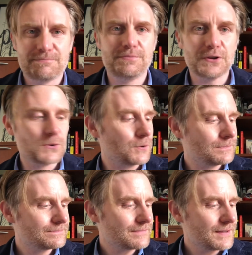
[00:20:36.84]
Pretty cool.
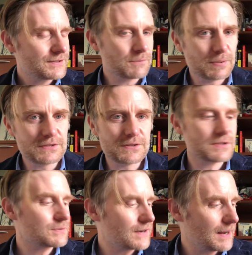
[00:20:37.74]
So please do
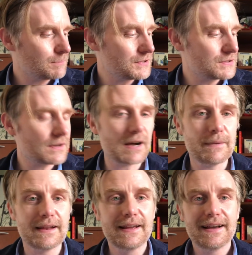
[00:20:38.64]
subscribe. Please do
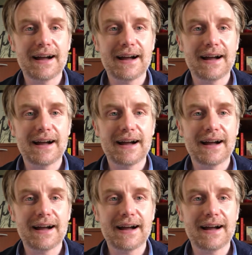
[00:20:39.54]
comment.